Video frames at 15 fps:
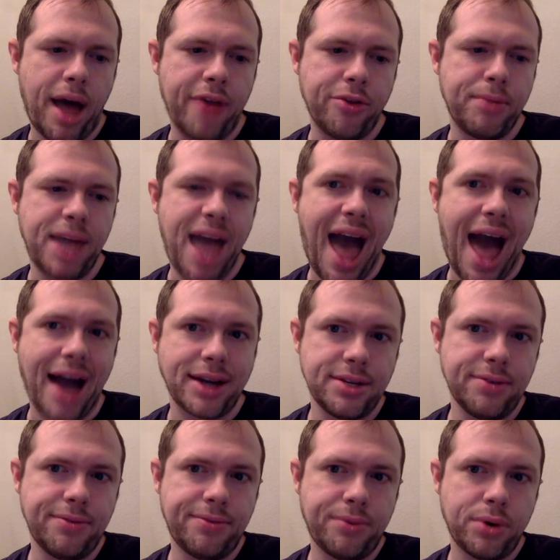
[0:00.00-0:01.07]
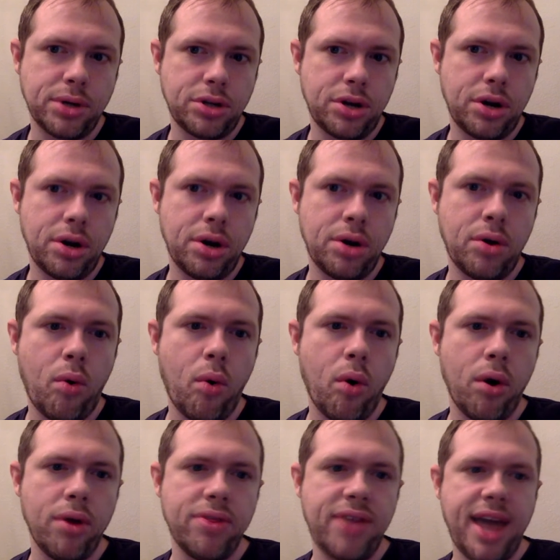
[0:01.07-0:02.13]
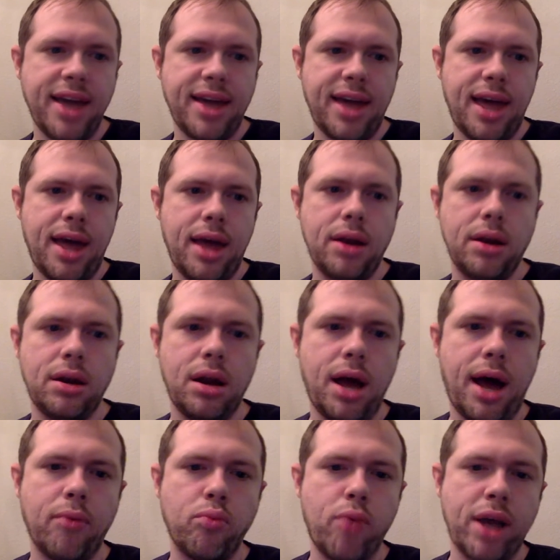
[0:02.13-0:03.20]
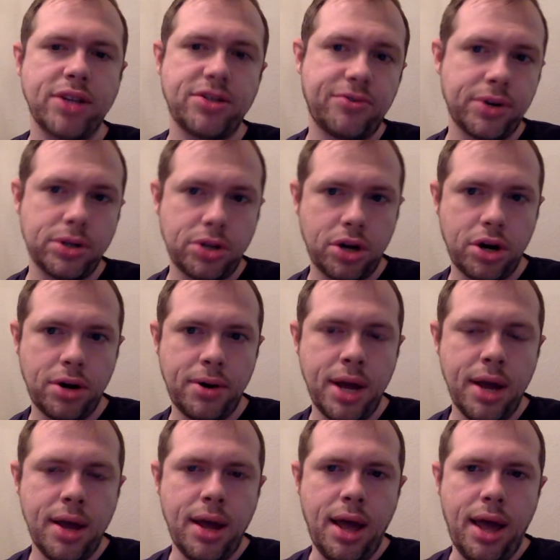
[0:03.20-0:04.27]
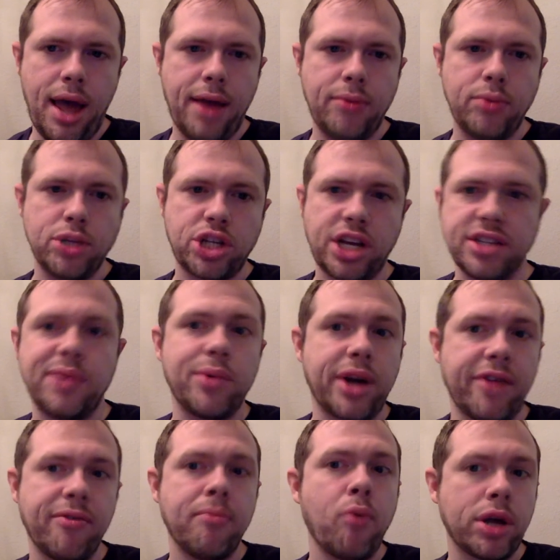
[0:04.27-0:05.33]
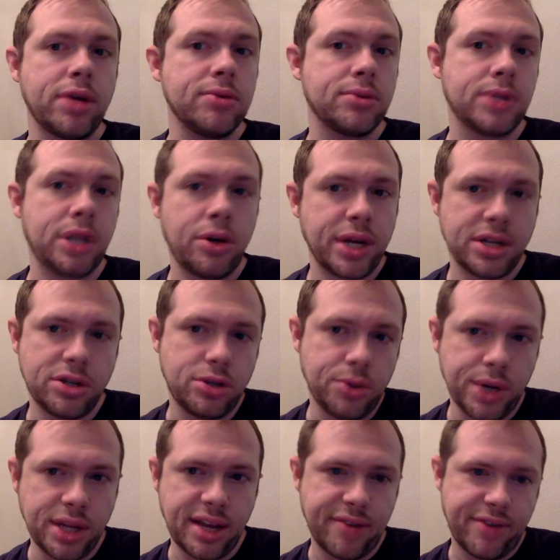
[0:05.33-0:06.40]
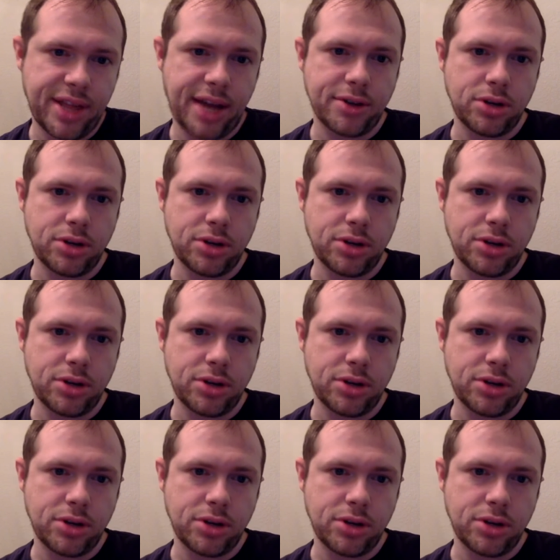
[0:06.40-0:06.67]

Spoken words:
be active for a turn, or they can rest for a turn. in which case they recover more cubes, but they don't get to do anything for that